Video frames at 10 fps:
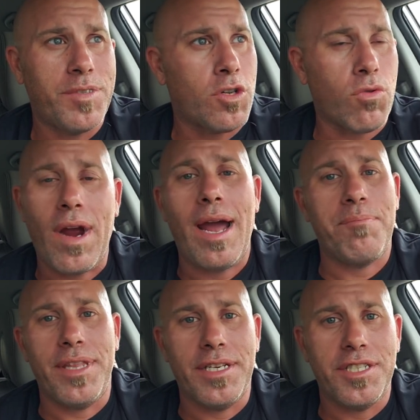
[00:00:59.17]

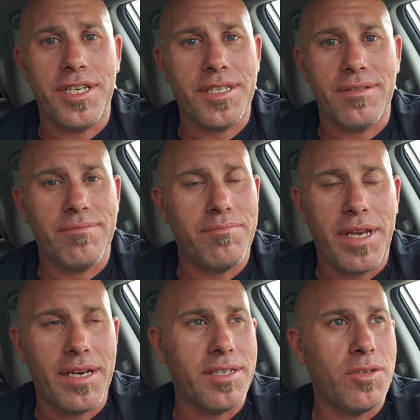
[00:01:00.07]
crap that's just
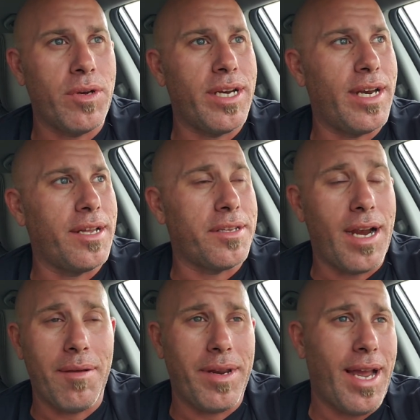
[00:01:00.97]
being tweeted out
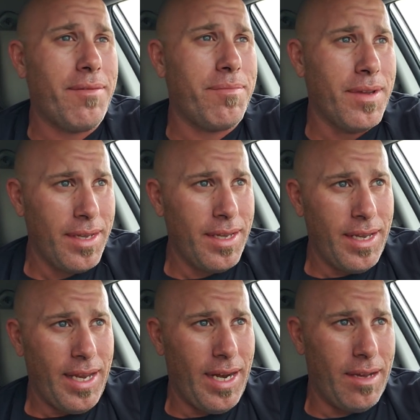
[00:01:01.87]
there. I mean, I,
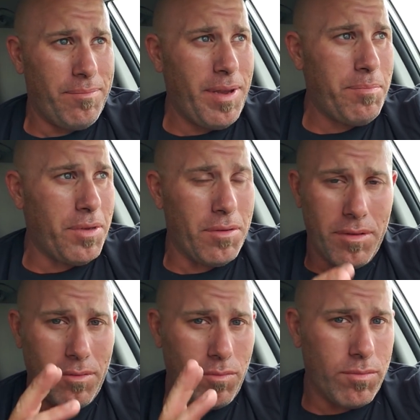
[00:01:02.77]
you know, people